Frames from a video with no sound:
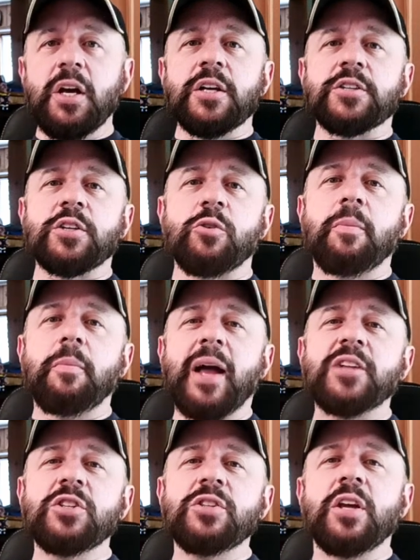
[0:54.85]
So
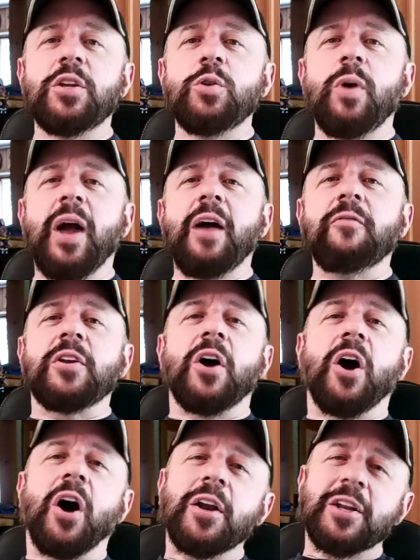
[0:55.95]
imagine that you have an
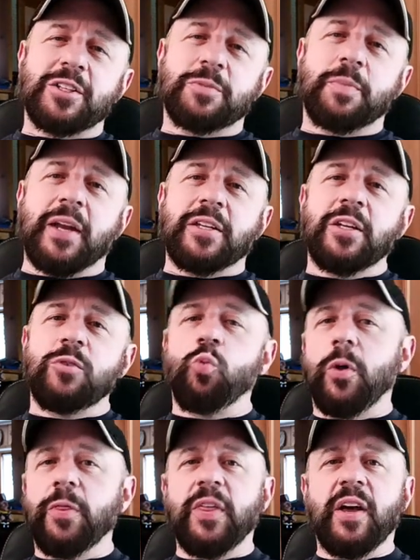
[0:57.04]
unexpected
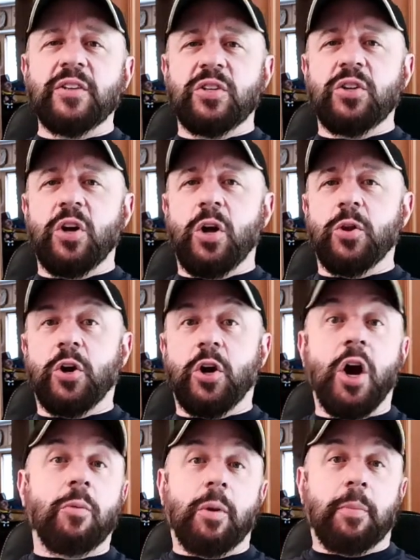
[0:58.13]
$1,000
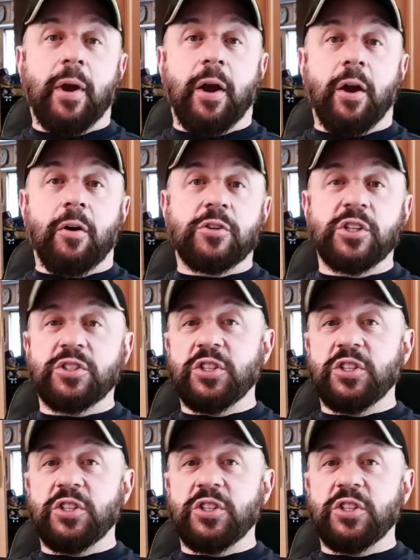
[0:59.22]
car repair, just as